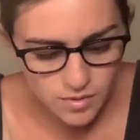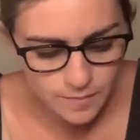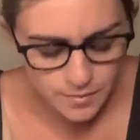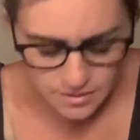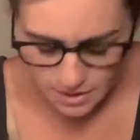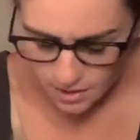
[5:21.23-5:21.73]

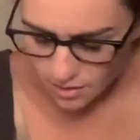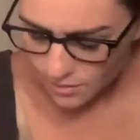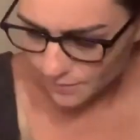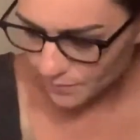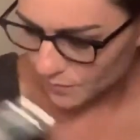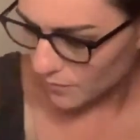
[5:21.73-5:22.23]
potato,
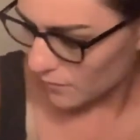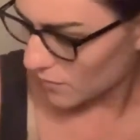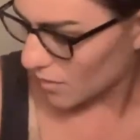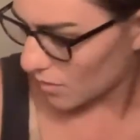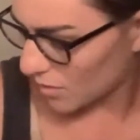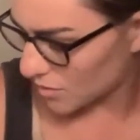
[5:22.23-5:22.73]

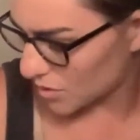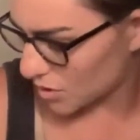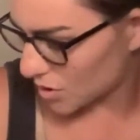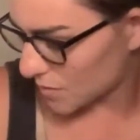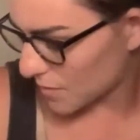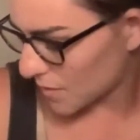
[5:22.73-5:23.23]
or is it
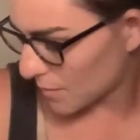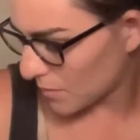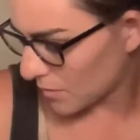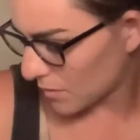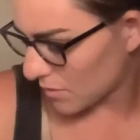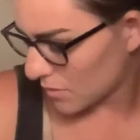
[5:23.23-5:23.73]
just purple?